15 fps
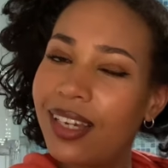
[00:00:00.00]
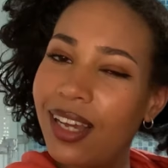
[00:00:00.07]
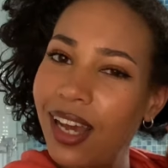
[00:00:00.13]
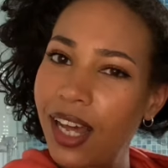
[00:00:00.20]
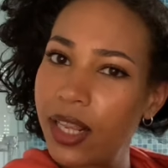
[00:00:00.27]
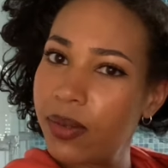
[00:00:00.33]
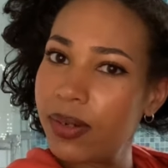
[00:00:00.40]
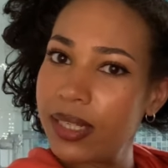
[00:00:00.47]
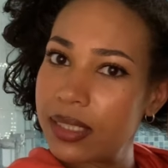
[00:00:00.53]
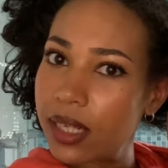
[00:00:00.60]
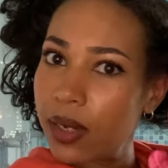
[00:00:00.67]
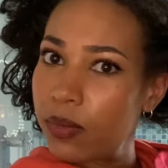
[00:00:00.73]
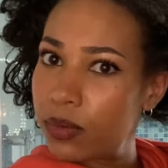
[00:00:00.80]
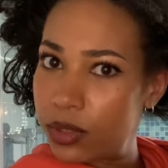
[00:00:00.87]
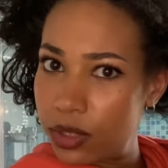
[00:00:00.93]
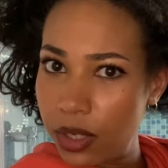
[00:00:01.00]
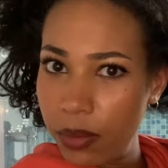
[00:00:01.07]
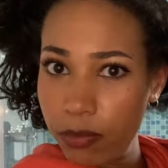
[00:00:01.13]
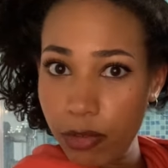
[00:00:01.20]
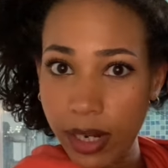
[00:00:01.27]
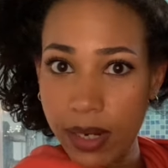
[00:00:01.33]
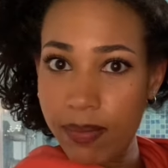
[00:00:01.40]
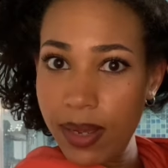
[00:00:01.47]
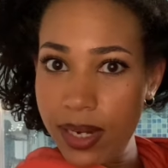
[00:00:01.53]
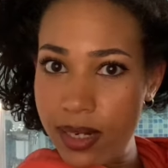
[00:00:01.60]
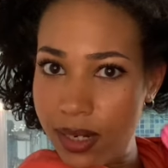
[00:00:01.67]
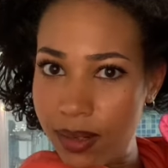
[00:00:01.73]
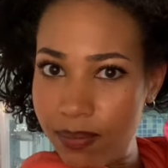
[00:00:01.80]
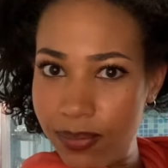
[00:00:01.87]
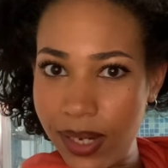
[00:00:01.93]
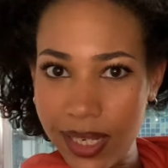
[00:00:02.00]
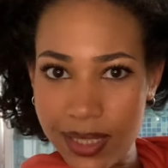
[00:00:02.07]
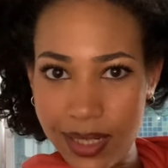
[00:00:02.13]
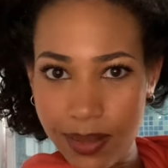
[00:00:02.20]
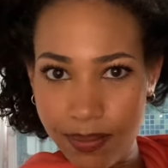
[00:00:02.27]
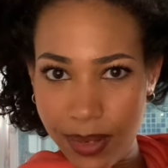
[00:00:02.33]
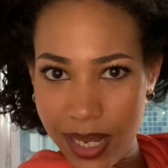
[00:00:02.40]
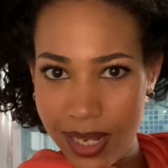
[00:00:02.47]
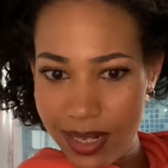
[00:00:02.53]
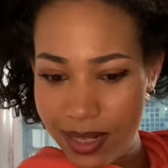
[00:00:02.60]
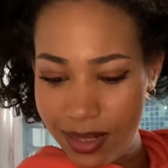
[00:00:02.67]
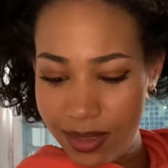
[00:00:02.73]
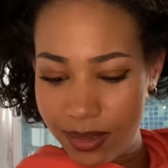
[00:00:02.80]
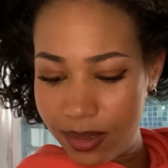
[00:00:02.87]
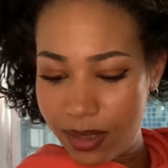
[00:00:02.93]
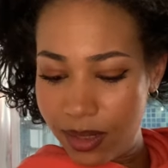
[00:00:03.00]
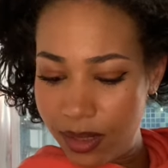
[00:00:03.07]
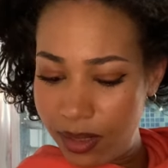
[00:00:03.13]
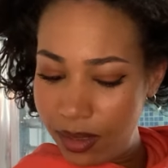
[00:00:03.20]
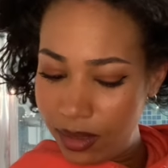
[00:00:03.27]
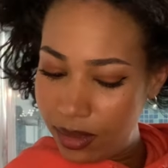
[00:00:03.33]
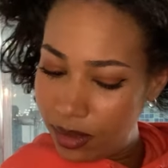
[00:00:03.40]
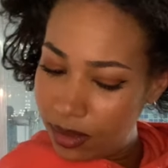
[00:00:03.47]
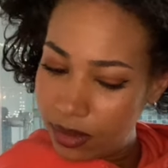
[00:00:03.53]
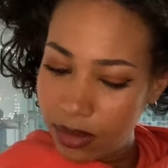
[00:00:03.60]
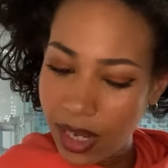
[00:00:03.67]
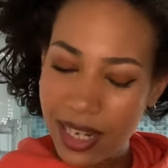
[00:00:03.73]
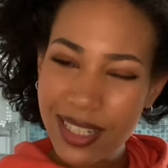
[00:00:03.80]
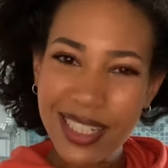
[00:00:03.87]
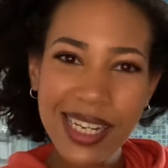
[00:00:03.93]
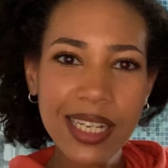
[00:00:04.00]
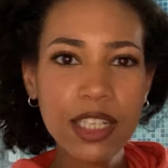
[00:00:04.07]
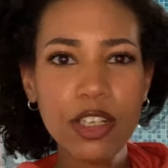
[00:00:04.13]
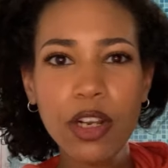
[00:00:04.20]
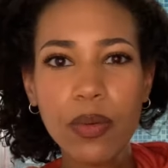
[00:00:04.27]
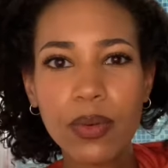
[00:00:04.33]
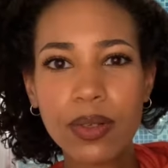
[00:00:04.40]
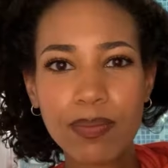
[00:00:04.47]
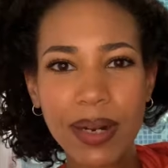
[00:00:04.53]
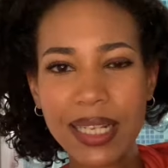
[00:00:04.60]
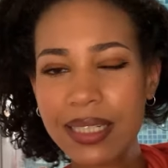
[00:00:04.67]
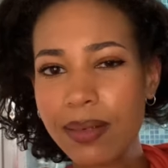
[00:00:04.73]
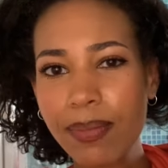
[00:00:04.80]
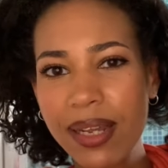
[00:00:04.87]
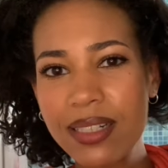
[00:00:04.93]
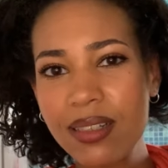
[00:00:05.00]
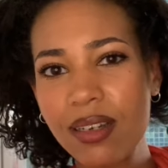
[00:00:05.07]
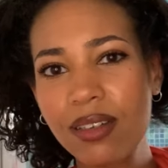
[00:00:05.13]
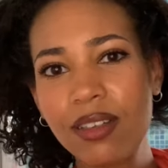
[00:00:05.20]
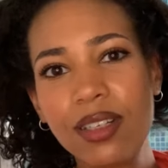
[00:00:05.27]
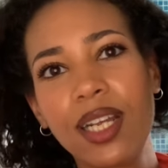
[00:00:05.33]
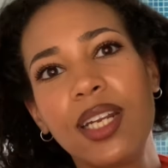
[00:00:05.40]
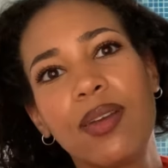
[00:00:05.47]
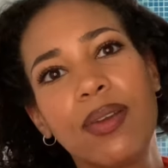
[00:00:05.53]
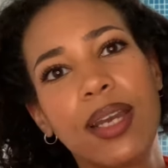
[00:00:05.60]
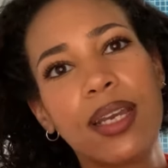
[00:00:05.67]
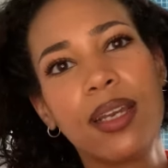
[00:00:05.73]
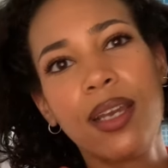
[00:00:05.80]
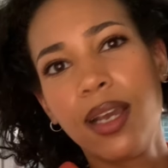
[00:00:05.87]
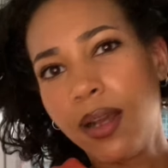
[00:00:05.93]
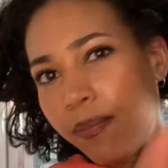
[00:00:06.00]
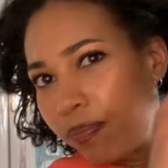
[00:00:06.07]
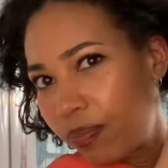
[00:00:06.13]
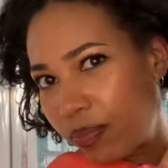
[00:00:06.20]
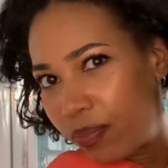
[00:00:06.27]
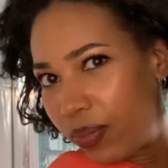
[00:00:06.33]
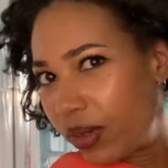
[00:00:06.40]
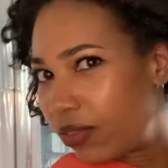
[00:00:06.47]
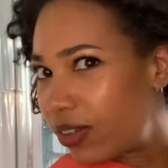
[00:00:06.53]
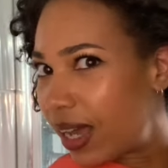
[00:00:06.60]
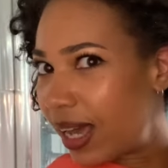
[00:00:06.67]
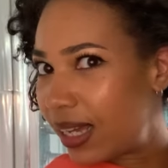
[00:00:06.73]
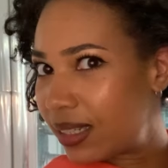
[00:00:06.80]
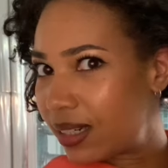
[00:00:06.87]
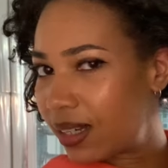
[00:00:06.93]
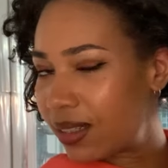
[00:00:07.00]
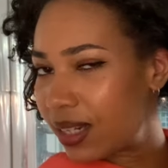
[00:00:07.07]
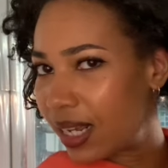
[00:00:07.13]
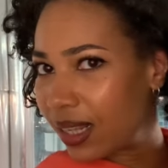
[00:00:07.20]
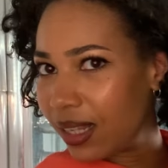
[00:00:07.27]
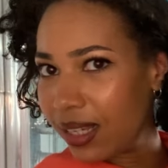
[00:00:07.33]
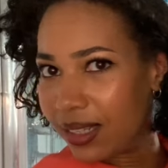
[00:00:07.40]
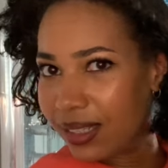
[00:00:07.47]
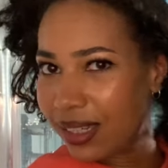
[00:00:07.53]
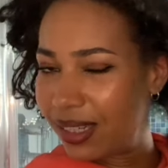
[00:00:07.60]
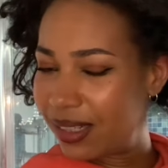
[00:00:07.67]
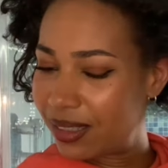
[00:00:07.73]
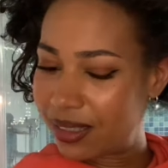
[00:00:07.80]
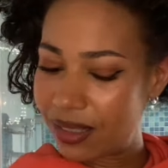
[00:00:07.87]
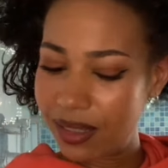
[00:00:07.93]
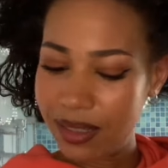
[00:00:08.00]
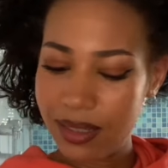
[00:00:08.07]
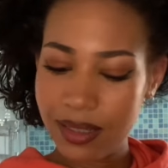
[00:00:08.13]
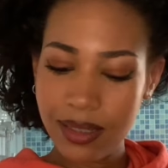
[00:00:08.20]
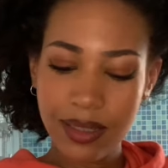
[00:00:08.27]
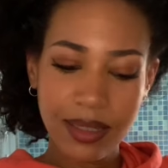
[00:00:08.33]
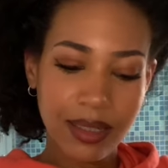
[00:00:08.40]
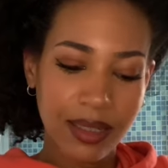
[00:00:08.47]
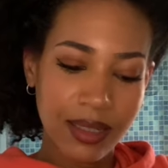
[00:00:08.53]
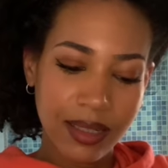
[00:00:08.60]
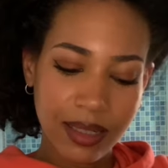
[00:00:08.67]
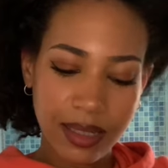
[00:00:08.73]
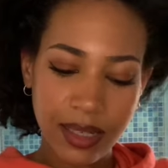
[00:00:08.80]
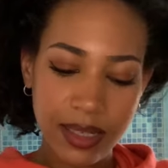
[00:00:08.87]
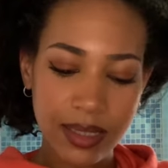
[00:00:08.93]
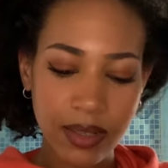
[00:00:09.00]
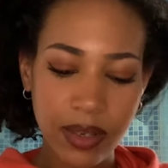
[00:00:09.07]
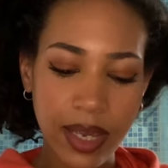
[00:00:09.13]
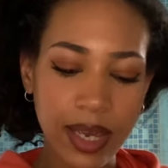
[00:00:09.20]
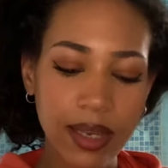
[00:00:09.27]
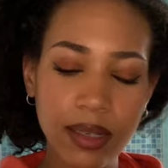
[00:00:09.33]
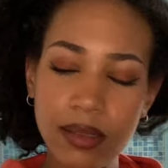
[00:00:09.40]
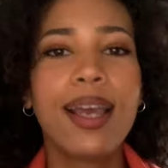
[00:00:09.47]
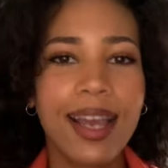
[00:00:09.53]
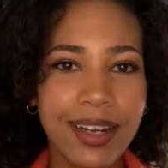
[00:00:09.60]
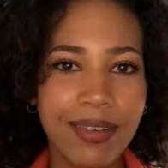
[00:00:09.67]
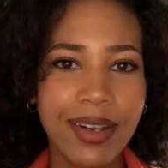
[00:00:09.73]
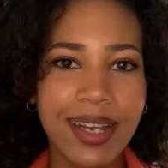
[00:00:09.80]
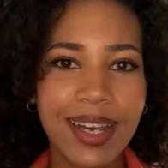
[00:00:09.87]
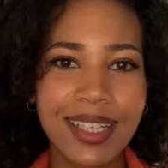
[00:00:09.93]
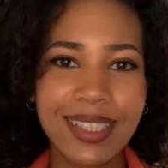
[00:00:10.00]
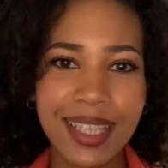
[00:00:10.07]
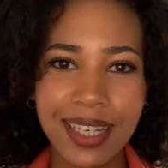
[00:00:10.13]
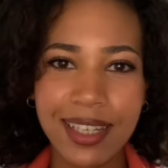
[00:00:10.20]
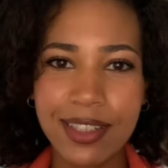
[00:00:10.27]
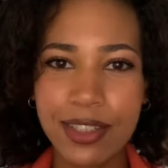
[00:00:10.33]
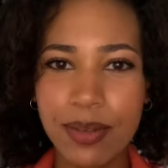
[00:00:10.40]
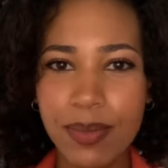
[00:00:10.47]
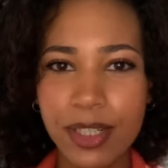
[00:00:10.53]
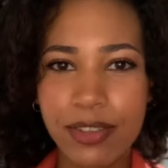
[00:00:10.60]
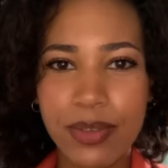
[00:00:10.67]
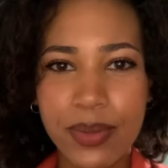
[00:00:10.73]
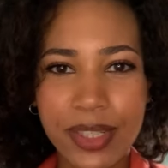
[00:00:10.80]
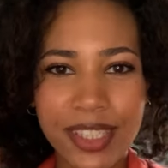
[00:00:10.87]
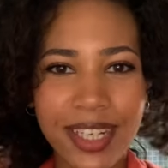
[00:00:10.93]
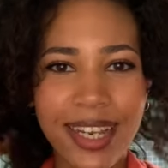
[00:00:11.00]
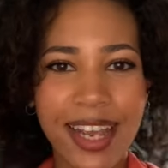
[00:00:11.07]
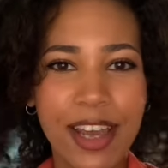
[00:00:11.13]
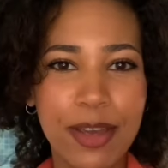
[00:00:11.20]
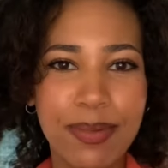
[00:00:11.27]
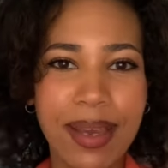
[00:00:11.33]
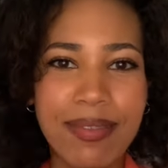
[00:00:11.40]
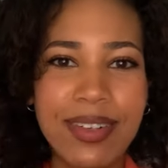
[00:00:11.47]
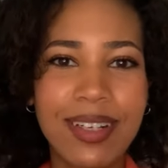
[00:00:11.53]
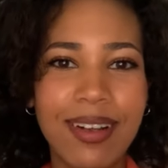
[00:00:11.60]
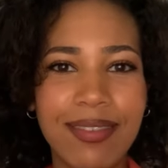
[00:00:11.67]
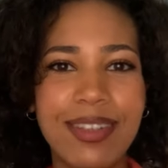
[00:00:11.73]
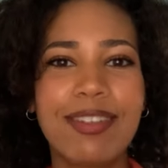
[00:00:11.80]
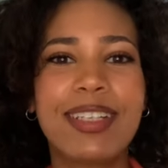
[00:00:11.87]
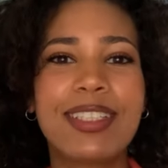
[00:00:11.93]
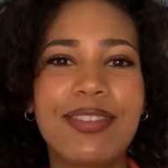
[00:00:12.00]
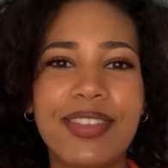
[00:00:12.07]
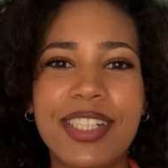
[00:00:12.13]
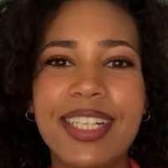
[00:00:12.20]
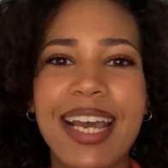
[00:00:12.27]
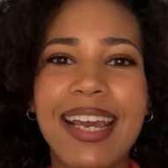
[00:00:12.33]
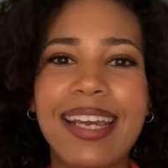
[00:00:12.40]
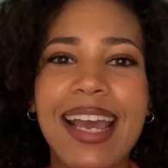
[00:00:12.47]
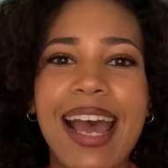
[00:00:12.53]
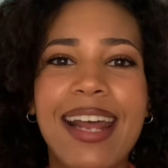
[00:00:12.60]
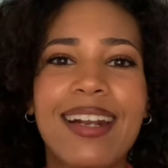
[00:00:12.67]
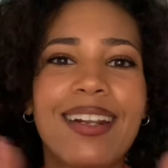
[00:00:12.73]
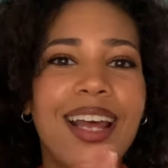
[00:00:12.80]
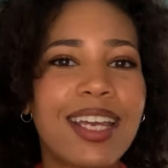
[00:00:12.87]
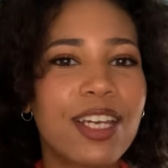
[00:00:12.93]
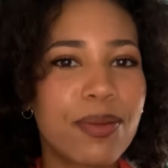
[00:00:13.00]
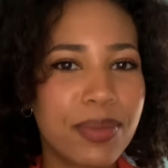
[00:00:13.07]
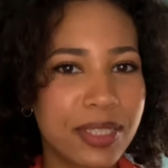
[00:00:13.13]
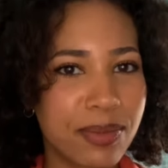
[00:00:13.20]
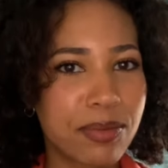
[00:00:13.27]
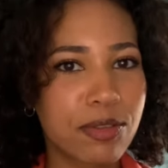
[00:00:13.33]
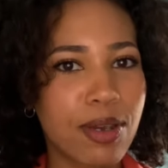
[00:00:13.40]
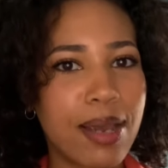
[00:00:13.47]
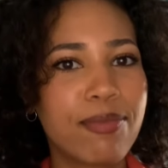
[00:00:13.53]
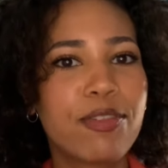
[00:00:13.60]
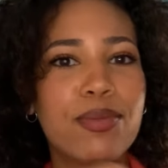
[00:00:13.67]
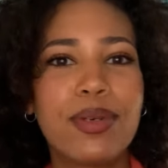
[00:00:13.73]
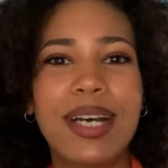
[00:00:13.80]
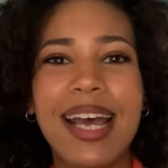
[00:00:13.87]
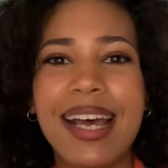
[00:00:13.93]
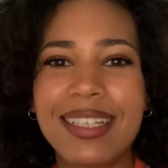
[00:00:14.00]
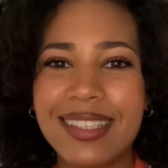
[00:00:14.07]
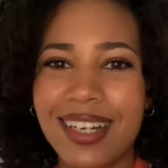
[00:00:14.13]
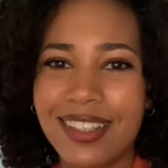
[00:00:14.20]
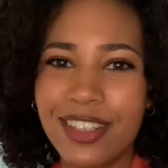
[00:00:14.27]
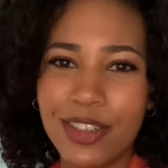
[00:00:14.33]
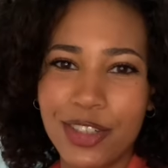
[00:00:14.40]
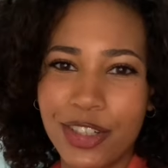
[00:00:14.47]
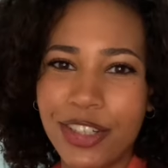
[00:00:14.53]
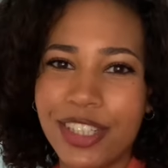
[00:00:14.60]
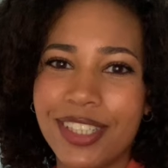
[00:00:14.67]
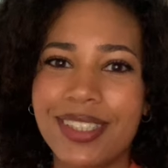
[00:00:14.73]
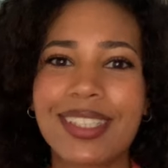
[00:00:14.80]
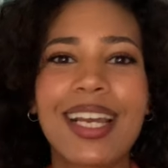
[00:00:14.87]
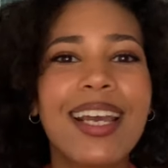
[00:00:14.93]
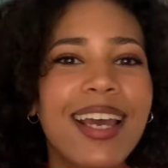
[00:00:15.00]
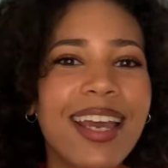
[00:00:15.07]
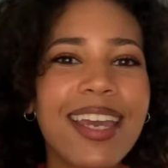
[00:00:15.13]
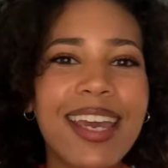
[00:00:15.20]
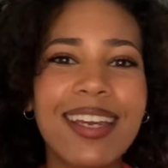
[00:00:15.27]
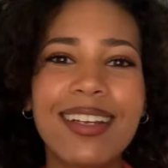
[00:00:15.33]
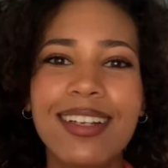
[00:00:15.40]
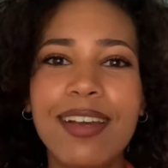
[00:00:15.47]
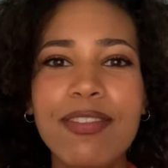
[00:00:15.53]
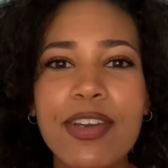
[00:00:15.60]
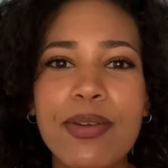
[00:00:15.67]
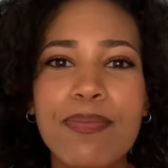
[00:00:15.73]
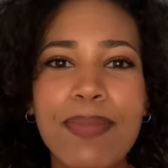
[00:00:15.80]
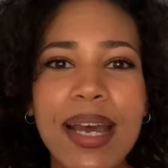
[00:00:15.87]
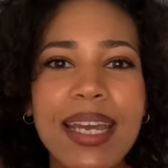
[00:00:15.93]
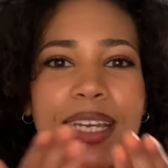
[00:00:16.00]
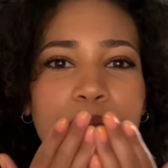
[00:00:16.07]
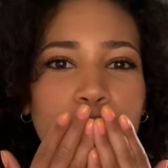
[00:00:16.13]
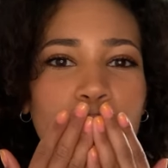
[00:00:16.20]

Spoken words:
Otherwise I will stop recommending plastic bands. Actually, you know what, plastic bands aren't good anyway, but for hairstyles like this, it is okay. Anyway guys, thank you so much for watching. I hope you have a lovely rest of your day, and like, comment, subscribe for more hairstyle tutorials. Okay, love you, bye.